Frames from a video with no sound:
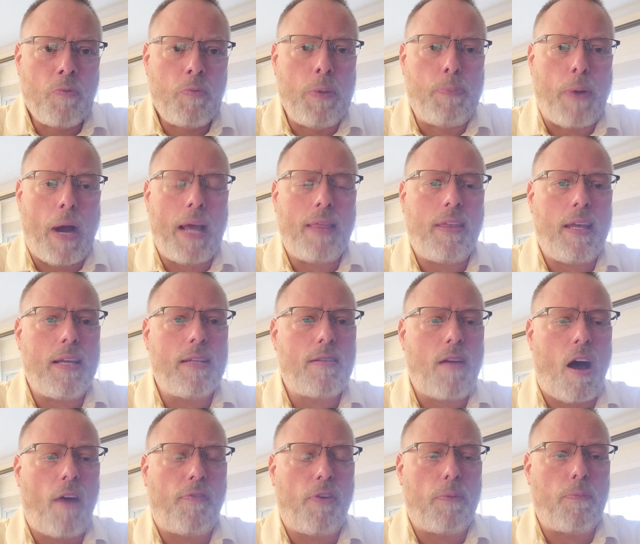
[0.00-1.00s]
We buy things
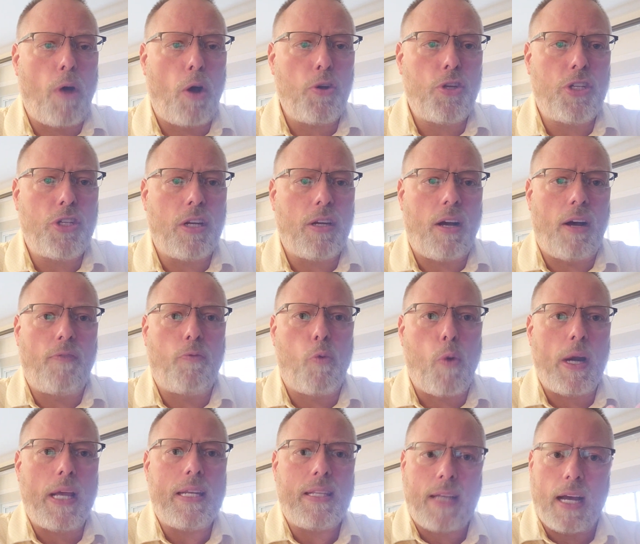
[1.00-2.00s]
off emotion of
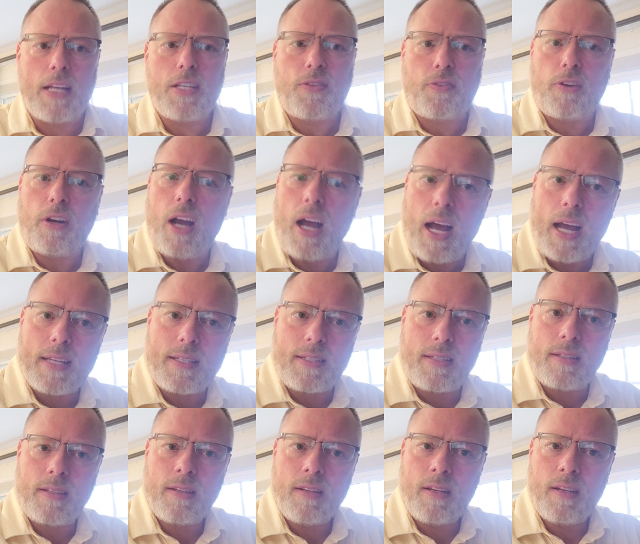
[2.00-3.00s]
what it does for
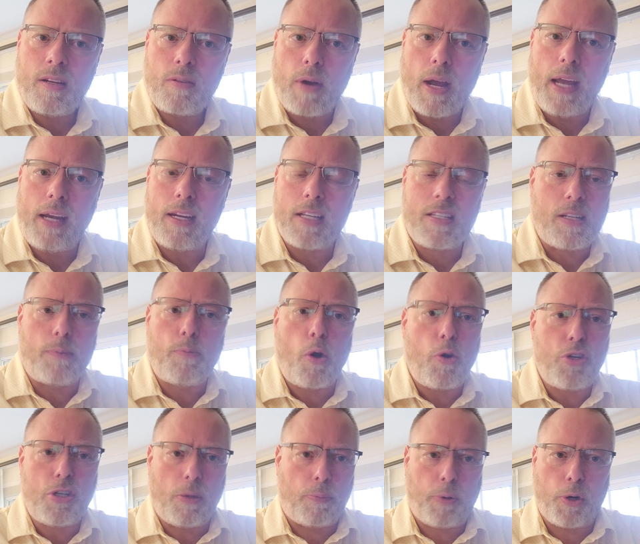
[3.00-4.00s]
us, right? It's an
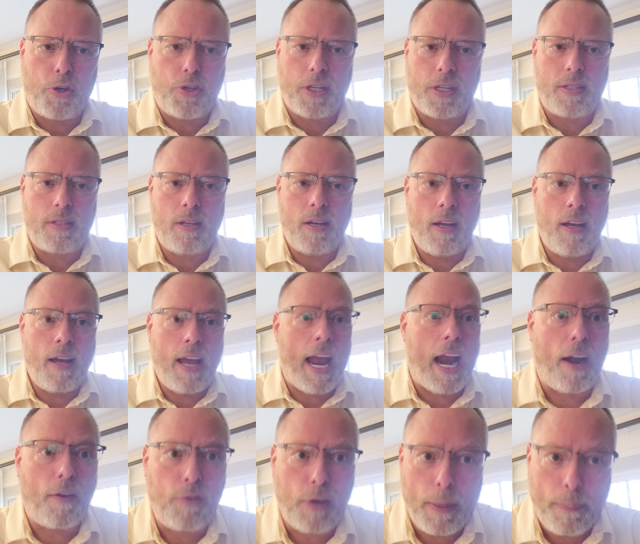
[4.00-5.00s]
emotional purchase.
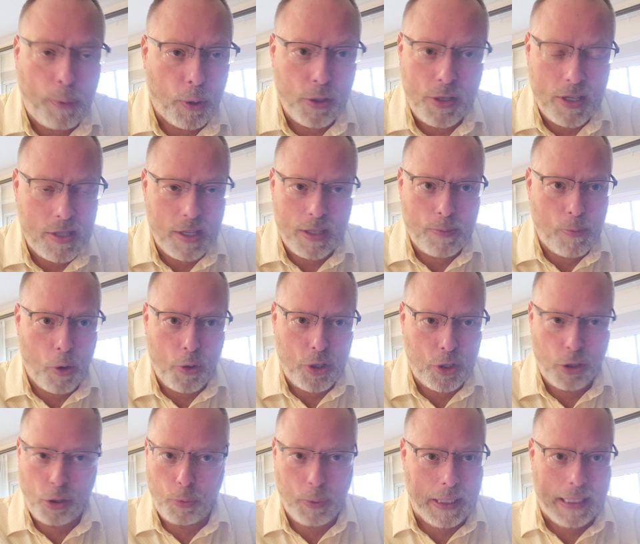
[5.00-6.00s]
Every purchase is
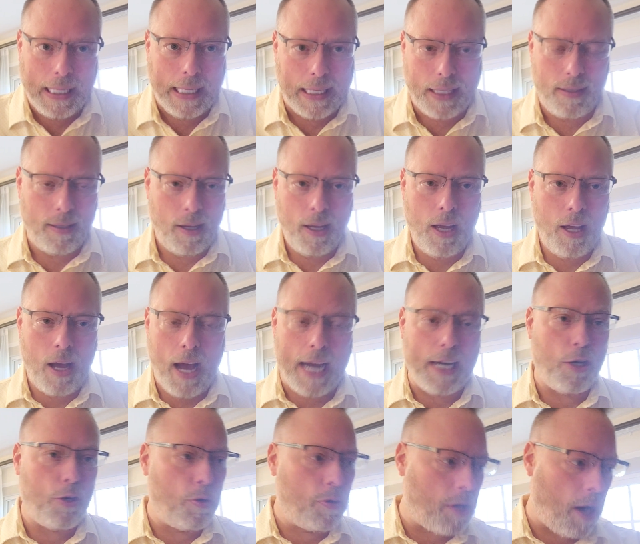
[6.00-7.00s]
emotional. We need it. I
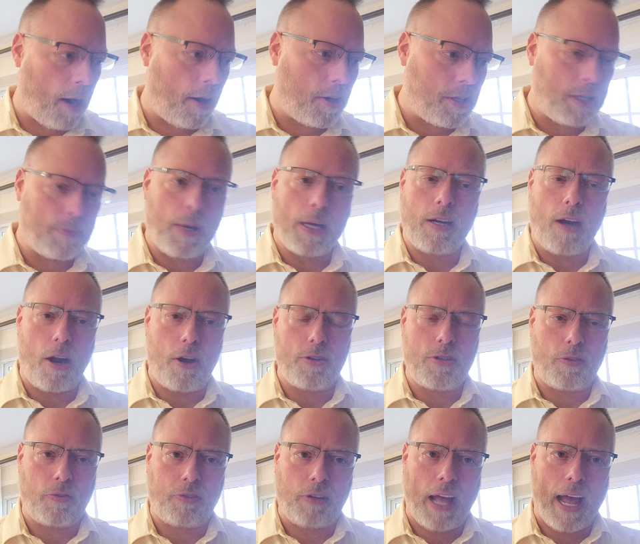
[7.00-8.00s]
need new tires so my
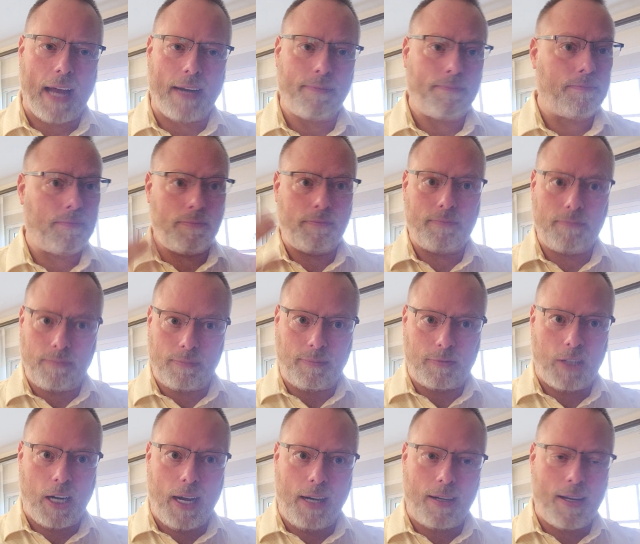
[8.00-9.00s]
tires are flat,
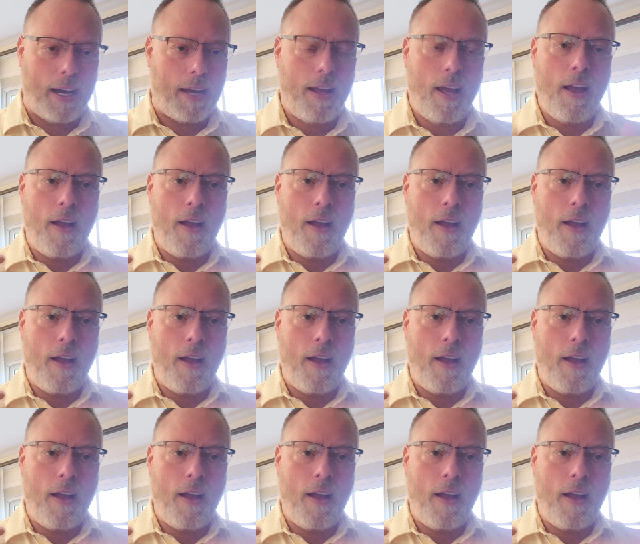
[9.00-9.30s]
right?